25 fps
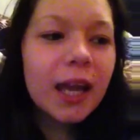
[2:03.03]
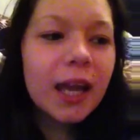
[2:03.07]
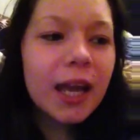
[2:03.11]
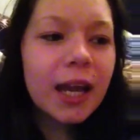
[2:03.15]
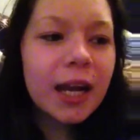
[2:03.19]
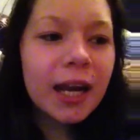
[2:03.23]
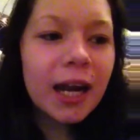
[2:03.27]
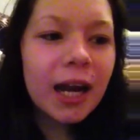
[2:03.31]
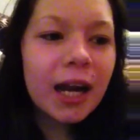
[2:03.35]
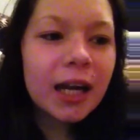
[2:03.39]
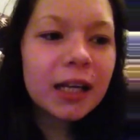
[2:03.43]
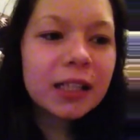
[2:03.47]

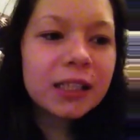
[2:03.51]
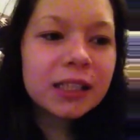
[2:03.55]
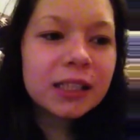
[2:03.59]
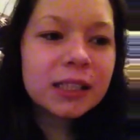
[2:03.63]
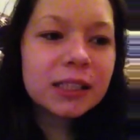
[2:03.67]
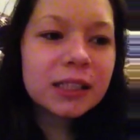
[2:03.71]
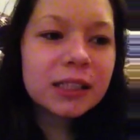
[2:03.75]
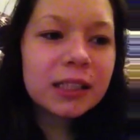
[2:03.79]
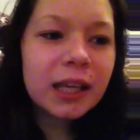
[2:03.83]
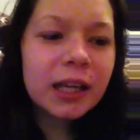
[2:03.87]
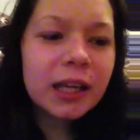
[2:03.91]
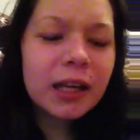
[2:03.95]
And I was
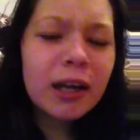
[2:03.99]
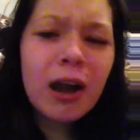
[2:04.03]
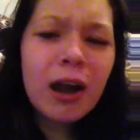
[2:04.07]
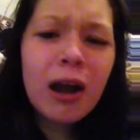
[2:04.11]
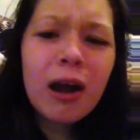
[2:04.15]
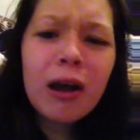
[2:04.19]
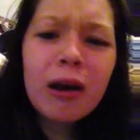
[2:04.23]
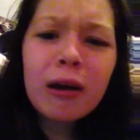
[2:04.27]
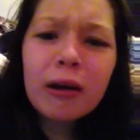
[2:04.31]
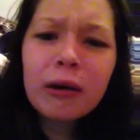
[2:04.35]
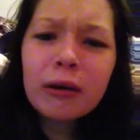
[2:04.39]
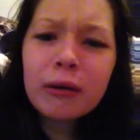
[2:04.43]
just like,
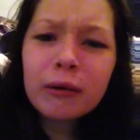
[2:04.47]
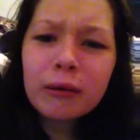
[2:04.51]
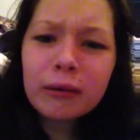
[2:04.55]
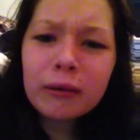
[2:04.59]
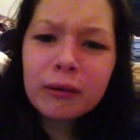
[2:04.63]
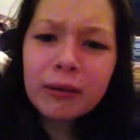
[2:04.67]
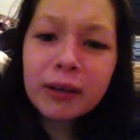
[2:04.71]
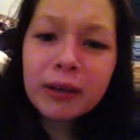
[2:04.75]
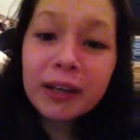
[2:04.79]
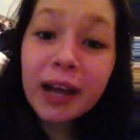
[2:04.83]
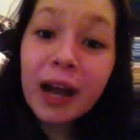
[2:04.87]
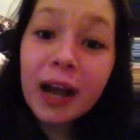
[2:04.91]

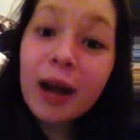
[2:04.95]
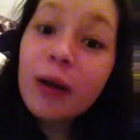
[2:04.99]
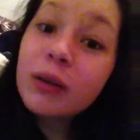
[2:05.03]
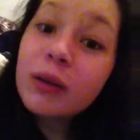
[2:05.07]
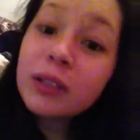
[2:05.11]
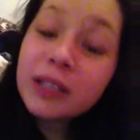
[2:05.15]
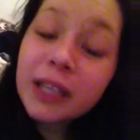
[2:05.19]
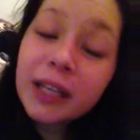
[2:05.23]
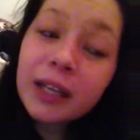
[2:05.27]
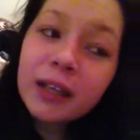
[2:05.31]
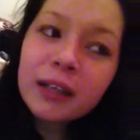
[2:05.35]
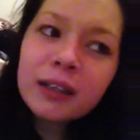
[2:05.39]
oh, like, I
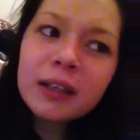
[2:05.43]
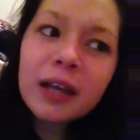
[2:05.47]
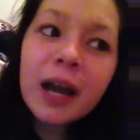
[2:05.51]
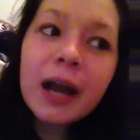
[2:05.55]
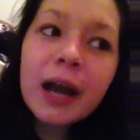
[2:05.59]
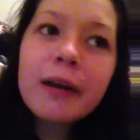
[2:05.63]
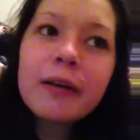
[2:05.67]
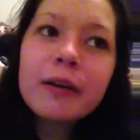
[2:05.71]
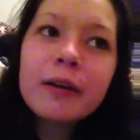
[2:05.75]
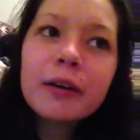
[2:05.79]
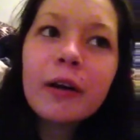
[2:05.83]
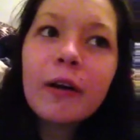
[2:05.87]
was like,
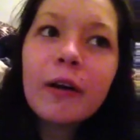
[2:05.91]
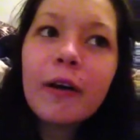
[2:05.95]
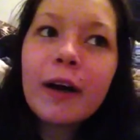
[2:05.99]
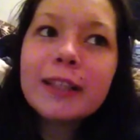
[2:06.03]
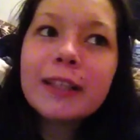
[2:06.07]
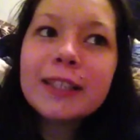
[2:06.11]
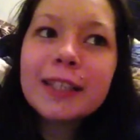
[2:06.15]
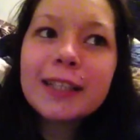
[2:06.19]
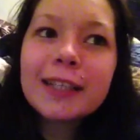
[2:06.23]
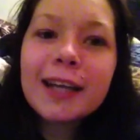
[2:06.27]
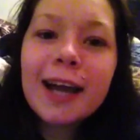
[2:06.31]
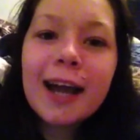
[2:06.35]
I don't know, I
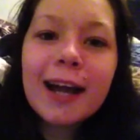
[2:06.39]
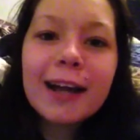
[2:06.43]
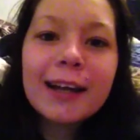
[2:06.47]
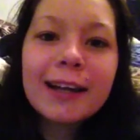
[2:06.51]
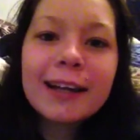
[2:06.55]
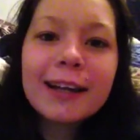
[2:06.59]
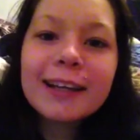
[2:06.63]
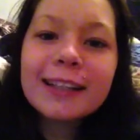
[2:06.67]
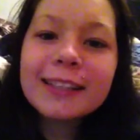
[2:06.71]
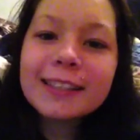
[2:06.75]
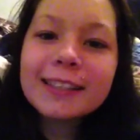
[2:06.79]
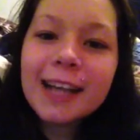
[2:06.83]
was like kind of
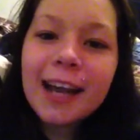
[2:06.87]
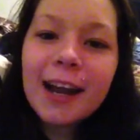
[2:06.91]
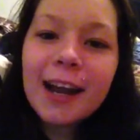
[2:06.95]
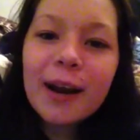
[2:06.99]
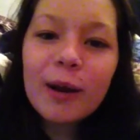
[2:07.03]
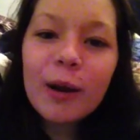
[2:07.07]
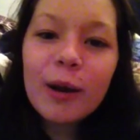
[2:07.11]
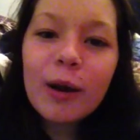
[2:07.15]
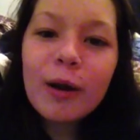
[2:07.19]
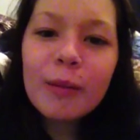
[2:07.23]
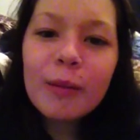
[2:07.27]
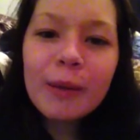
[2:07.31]
getting
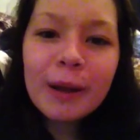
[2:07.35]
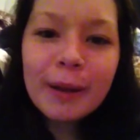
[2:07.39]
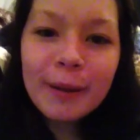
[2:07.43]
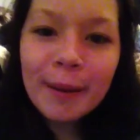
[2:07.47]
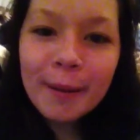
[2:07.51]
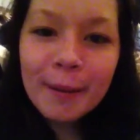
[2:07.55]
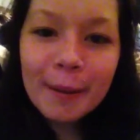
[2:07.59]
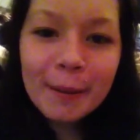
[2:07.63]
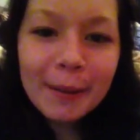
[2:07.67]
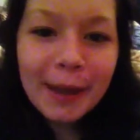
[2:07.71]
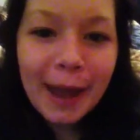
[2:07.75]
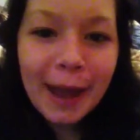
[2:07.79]
excited, oh, maybe
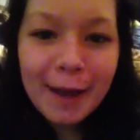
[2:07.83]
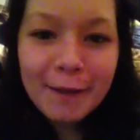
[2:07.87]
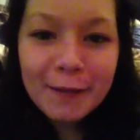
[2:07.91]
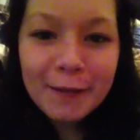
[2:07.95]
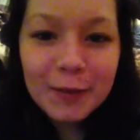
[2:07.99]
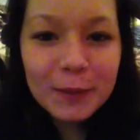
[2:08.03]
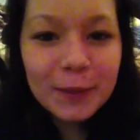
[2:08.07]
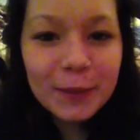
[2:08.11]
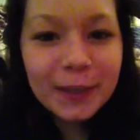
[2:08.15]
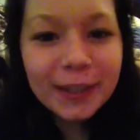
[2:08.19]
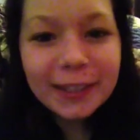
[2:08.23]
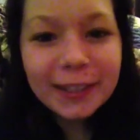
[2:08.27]
I might be having
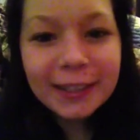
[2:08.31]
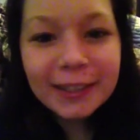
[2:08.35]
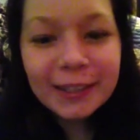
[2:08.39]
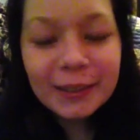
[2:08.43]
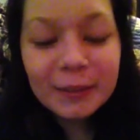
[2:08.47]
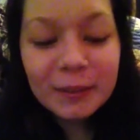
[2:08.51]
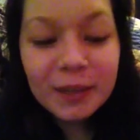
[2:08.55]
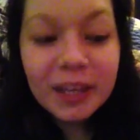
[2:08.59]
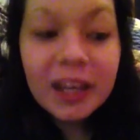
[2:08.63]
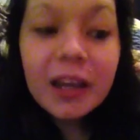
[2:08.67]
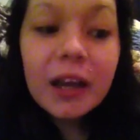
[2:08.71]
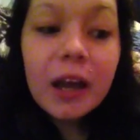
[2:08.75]
a
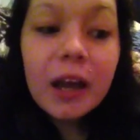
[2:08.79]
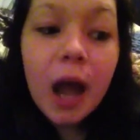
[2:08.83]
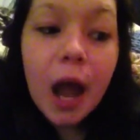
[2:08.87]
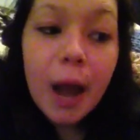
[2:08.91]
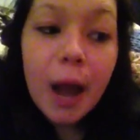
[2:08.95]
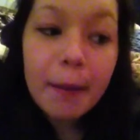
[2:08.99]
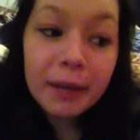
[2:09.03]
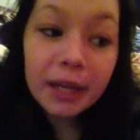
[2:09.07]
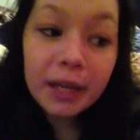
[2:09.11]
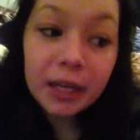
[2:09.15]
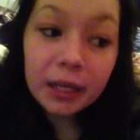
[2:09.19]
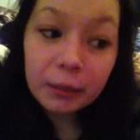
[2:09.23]
baby.
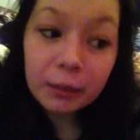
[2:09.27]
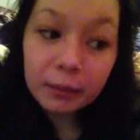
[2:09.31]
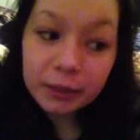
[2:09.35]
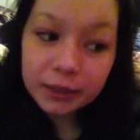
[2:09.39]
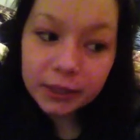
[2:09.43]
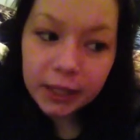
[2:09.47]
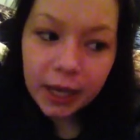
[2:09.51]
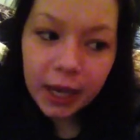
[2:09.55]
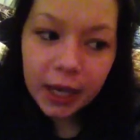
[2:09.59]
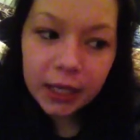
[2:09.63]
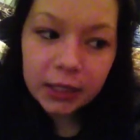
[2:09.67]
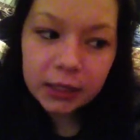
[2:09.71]
I mean,
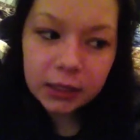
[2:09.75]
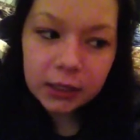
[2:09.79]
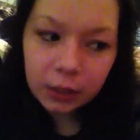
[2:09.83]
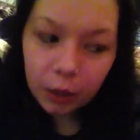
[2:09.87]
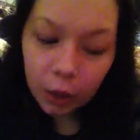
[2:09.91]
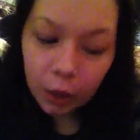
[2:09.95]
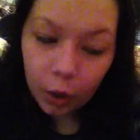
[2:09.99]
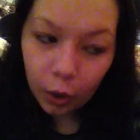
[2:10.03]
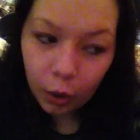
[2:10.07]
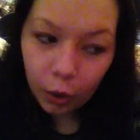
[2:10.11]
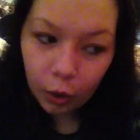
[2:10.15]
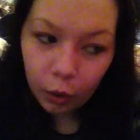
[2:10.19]
besides the
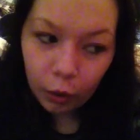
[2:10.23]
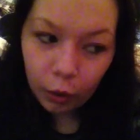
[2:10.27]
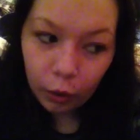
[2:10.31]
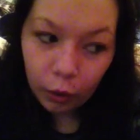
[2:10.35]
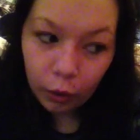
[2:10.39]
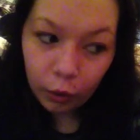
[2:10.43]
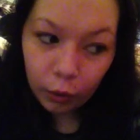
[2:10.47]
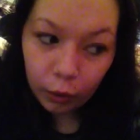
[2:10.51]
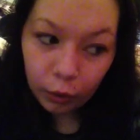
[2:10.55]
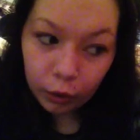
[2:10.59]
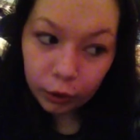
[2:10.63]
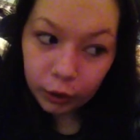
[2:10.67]

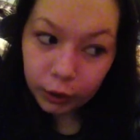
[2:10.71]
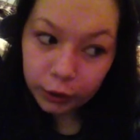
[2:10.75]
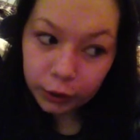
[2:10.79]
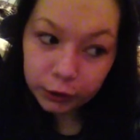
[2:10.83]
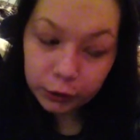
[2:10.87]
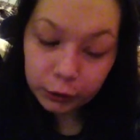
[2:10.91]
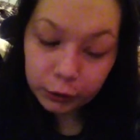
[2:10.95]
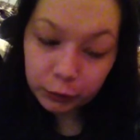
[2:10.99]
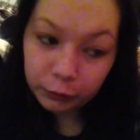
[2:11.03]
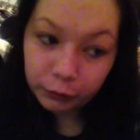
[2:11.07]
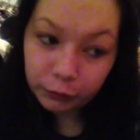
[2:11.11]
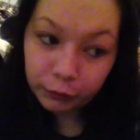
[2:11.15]
whole
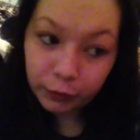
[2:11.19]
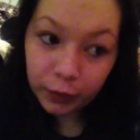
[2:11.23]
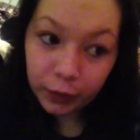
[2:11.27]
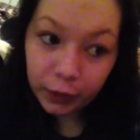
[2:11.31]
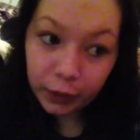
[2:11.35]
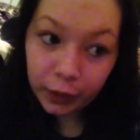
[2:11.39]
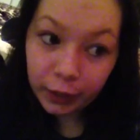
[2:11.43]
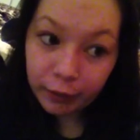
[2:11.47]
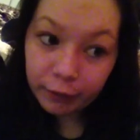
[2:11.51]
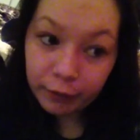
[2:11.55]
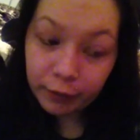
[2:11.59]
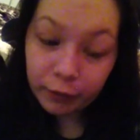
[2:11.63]

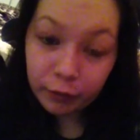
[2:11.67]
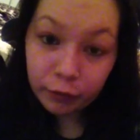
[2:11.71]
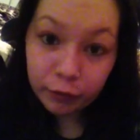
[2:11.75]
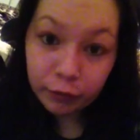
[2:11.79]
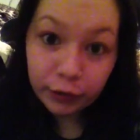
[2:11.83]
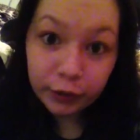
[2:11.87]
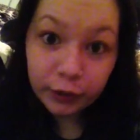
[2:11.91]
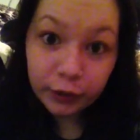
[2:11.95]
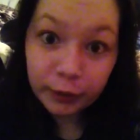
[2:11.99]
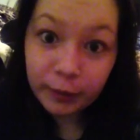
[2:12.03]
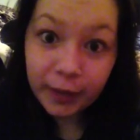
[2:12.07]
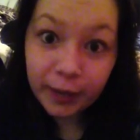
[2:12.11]
clusterfuck of a
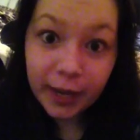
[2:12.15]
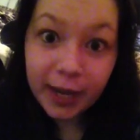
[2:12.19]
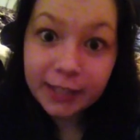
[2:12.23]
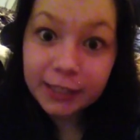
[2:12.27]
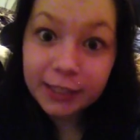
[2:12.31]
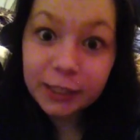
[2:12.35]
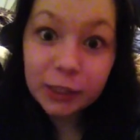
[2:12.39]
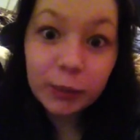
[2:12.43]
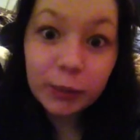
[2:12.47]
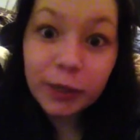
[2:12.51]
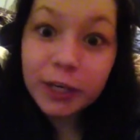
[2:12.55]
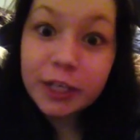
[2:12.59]
really bad
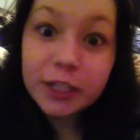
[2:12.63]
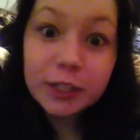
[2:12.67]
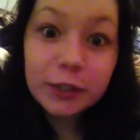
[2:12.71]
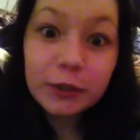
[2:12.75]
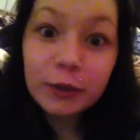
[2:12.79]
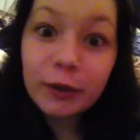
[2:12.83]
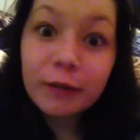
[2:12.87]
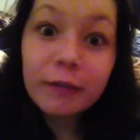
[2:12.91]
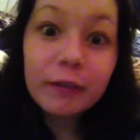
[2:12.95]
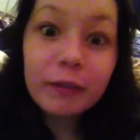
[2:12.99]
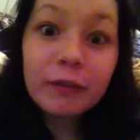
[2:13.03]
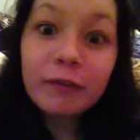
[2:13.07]
situation,
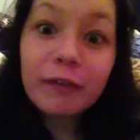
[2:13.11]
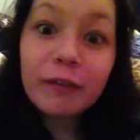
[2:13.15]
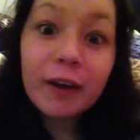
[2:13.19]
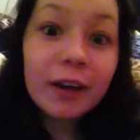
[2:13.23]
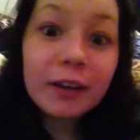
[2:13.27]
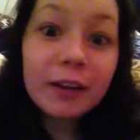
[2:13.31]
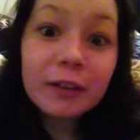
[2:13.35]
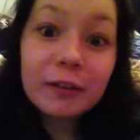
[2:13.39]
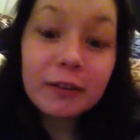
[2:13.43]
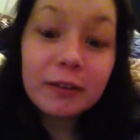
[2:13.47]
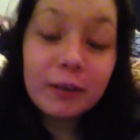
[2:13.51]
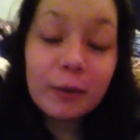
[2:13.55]

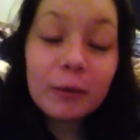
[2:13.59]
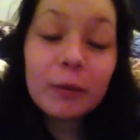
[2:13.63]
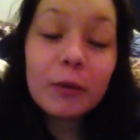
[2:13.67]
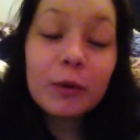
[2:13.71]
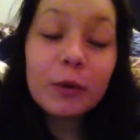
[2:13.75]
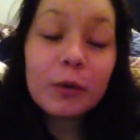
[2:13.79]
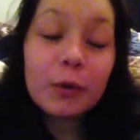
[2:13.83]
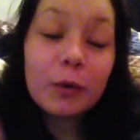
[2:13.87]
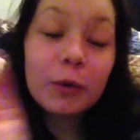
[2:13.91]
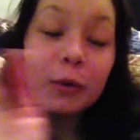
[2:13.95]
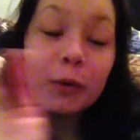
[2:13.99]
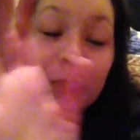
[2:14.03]

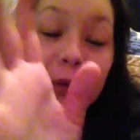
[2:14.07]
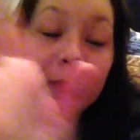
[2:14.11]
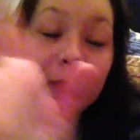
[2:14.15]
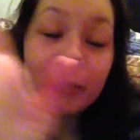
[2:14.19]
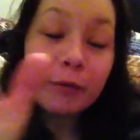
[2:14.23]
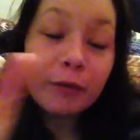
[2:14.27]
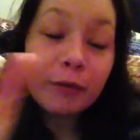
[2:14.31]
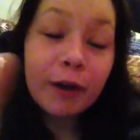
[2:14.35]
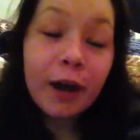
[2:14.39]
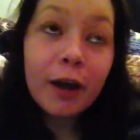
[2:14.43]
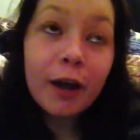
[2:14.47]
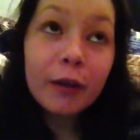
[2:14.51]
who
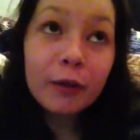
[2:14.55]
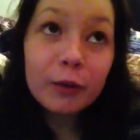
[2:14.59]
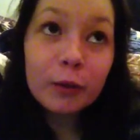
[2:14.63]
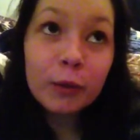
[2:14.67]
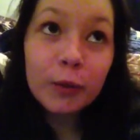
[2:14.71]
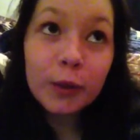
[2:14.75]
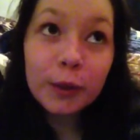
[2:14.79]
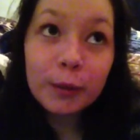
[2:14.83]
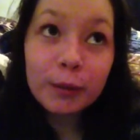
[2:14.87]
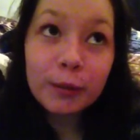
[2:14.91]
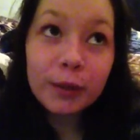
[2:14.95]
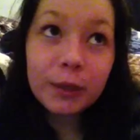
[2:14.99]
the father
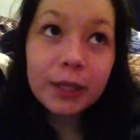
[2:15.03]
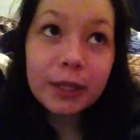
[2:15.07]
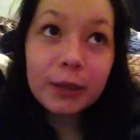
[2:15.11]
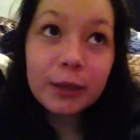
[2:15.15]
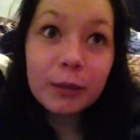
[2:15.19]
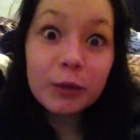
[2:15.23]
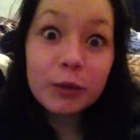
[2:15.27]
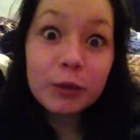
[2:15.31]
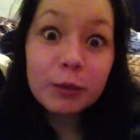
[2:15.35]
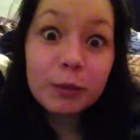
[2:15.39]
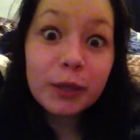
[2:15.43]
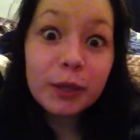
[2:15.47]
would be
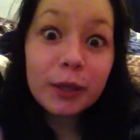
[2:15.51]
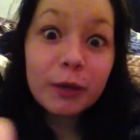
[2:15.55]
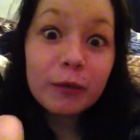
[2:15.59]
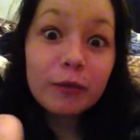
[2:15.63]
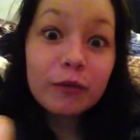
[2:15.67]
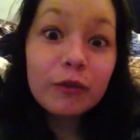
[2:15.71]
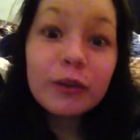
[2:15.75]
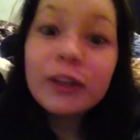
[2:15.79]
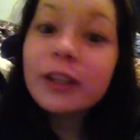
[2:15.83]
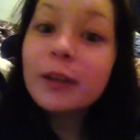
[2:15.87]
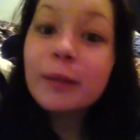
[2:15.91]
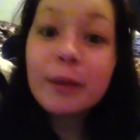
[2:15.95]

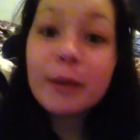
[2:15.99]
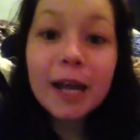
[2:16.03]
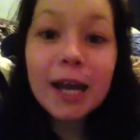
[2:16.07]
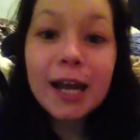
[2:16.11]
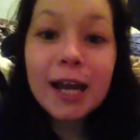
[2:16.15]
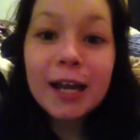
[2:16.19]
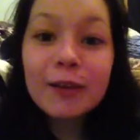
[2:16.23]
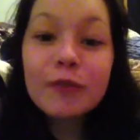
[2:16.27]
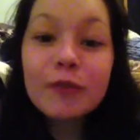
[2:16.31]
really bad.